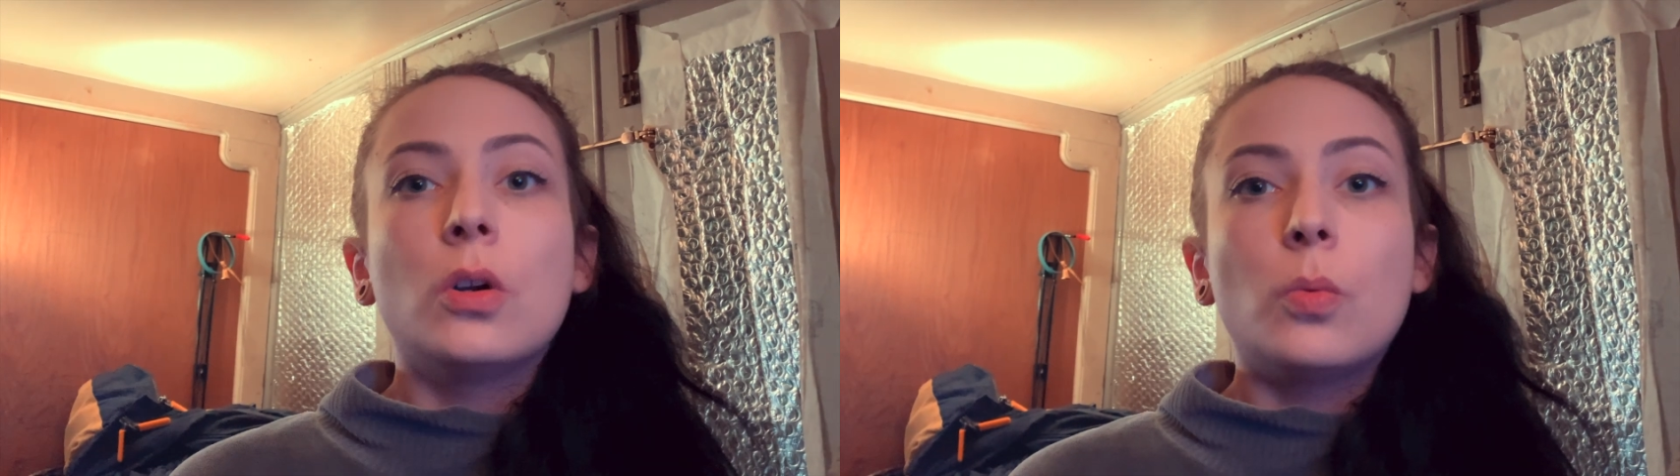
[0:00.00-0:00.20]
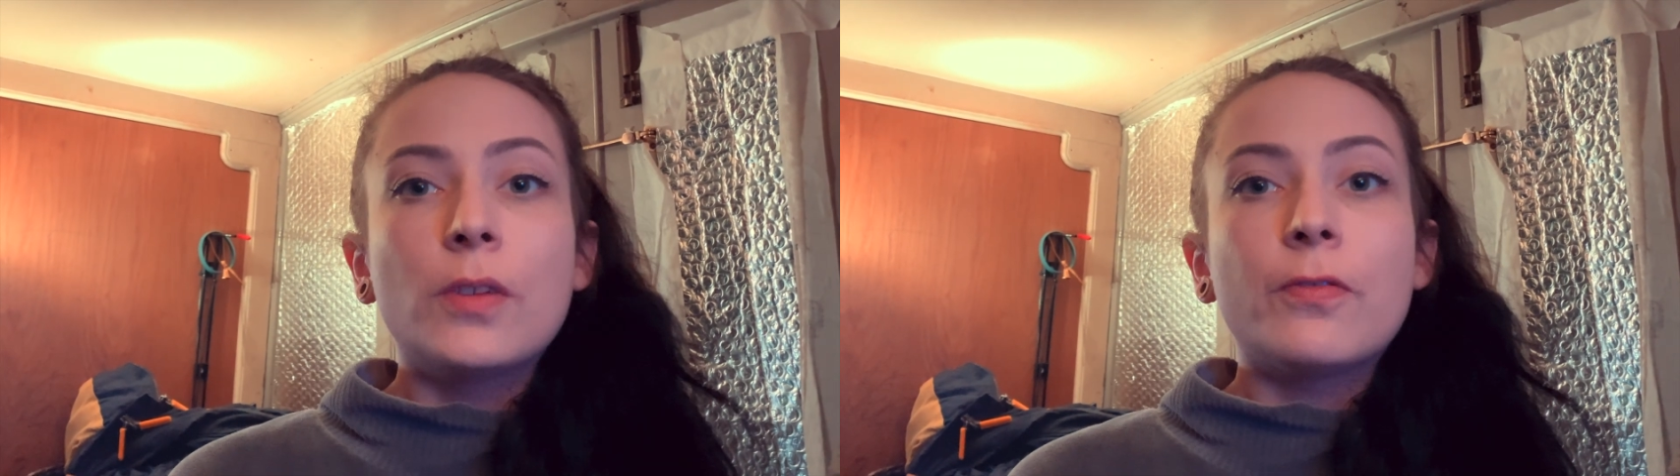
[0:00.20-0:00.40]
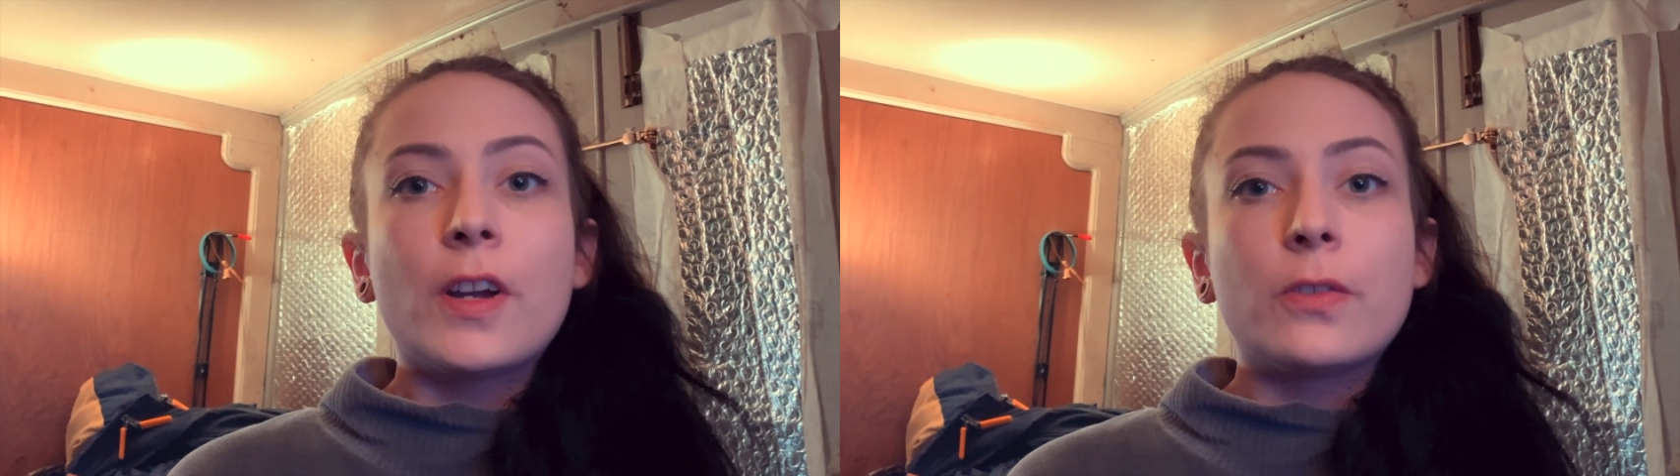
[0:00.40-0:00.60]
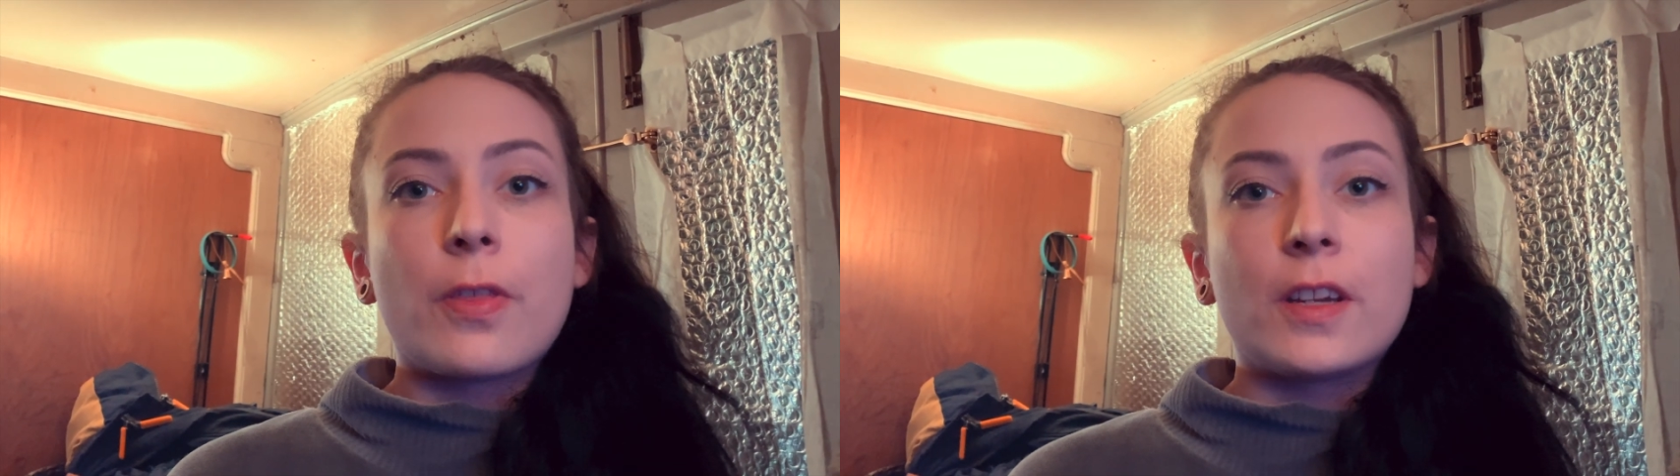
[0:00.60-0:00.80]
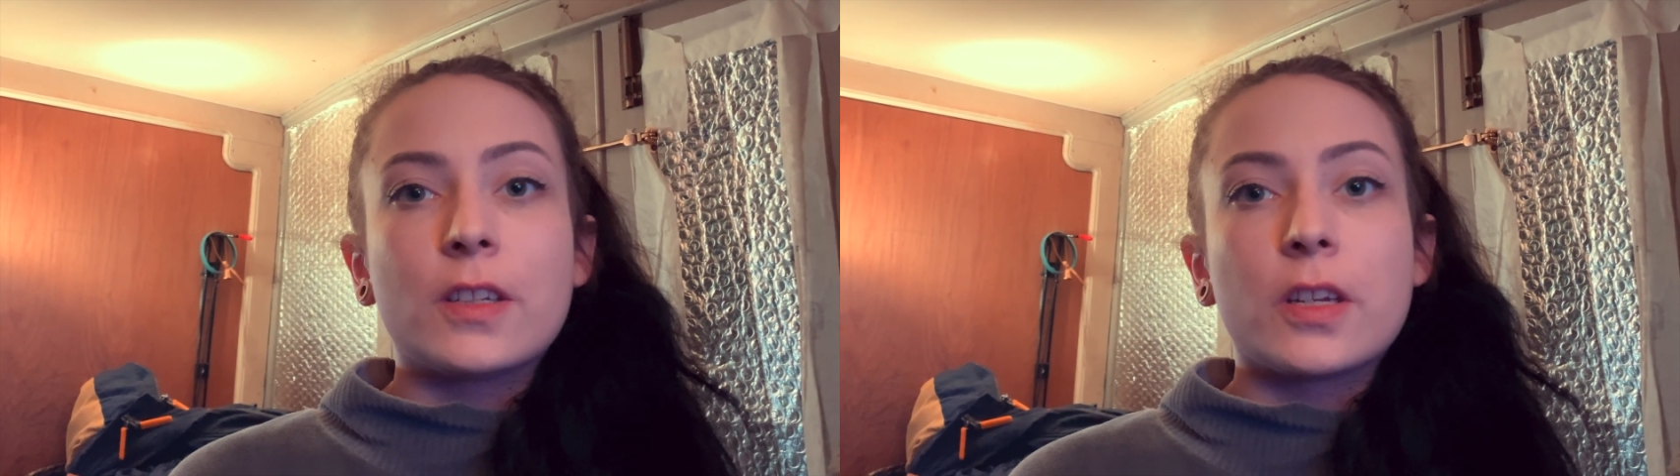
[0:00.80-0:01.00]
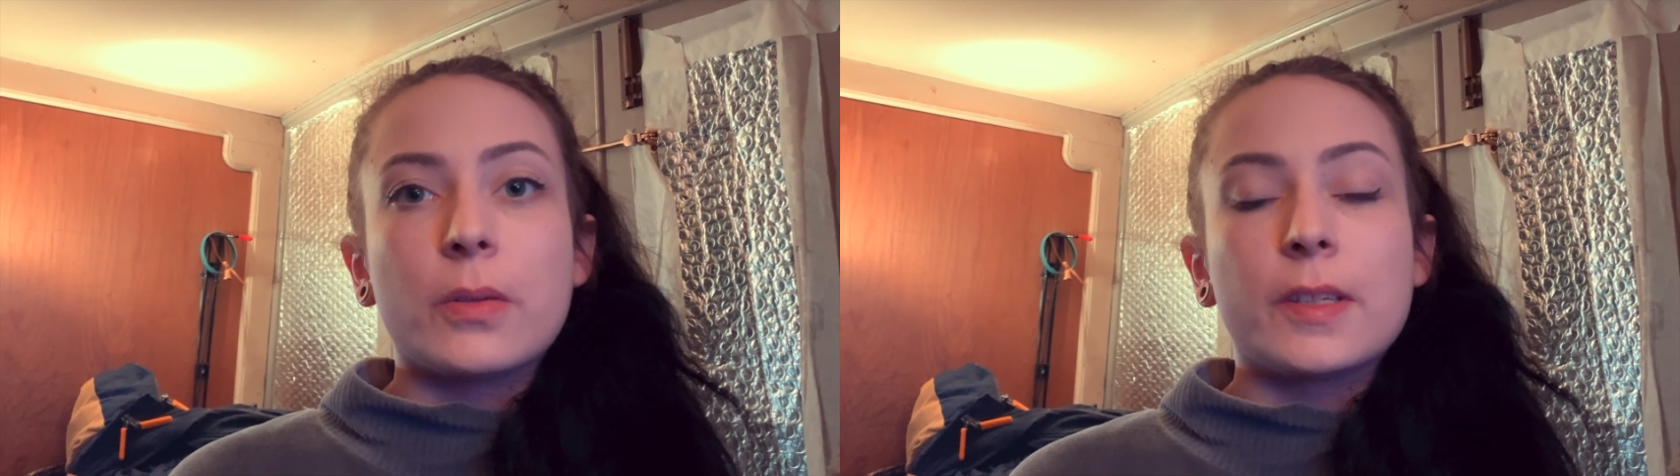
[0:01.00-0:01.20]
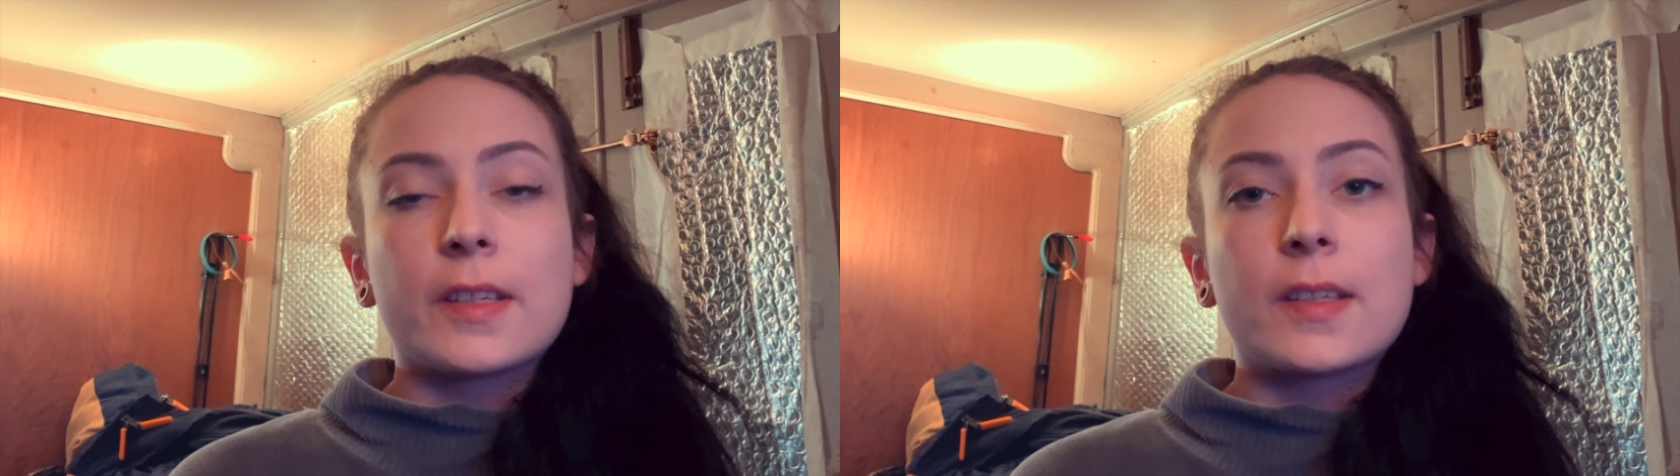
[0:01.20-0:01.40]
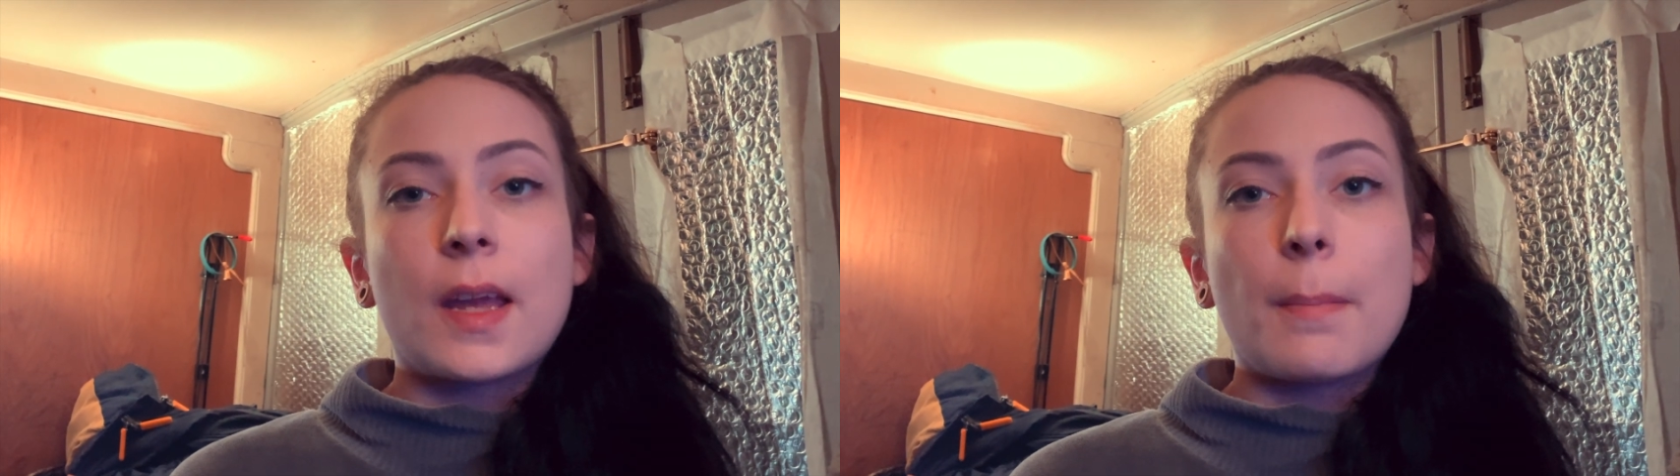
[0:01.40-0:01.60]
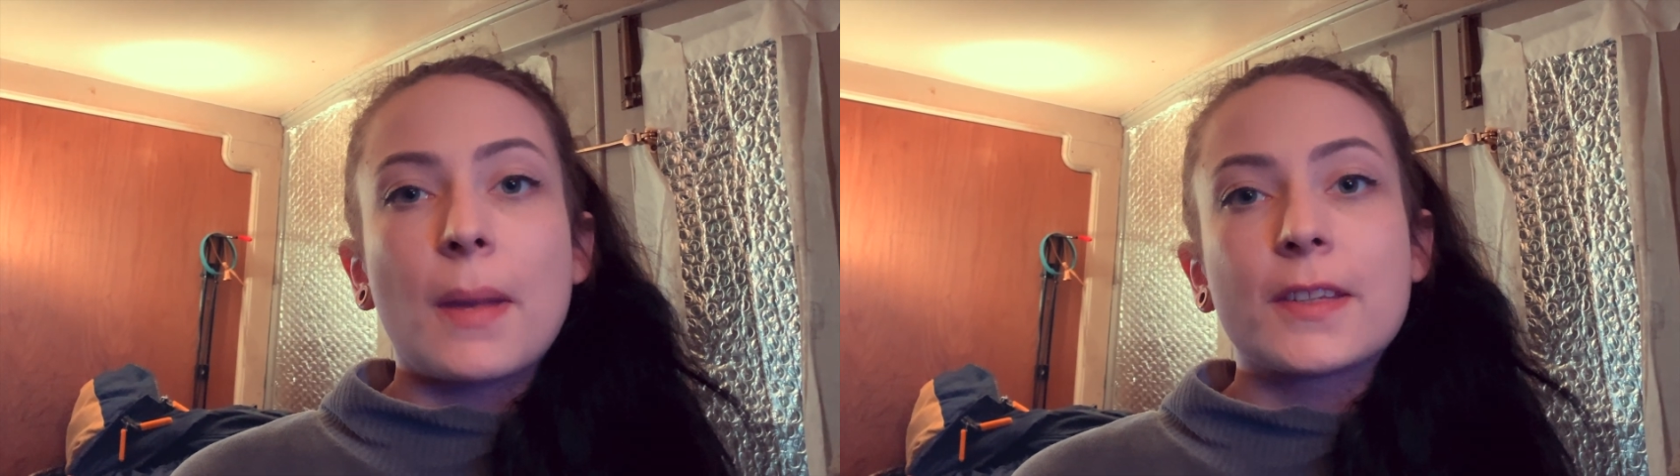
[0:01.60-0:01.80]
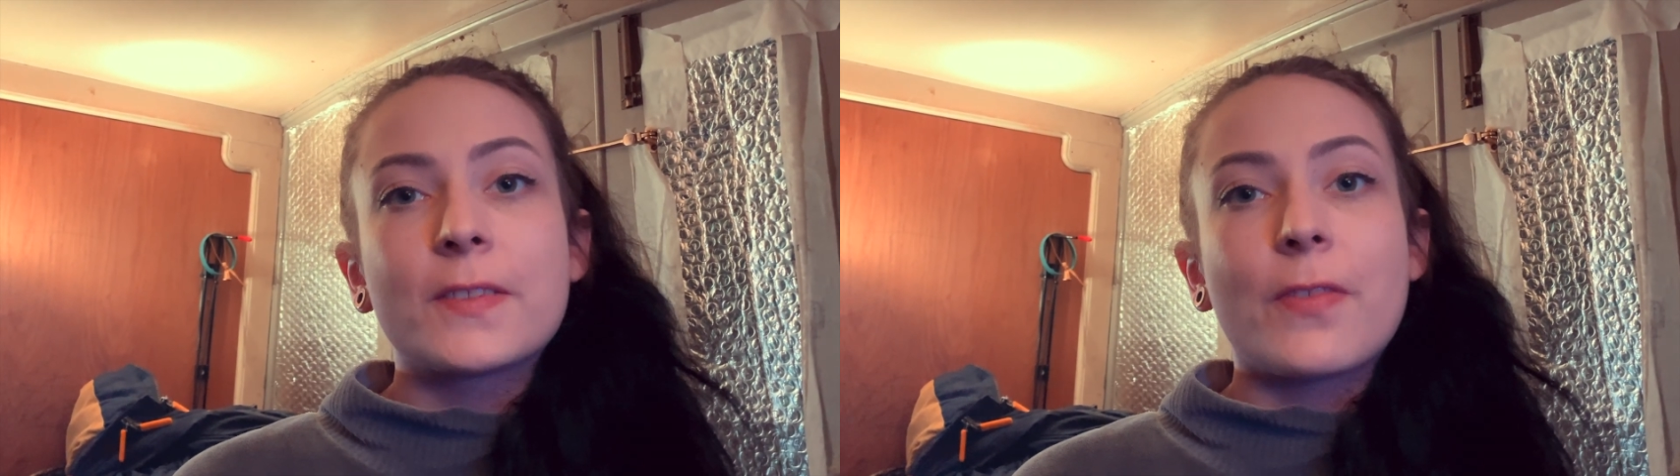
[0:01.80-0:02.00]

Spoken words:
One final thing to do is to say a massive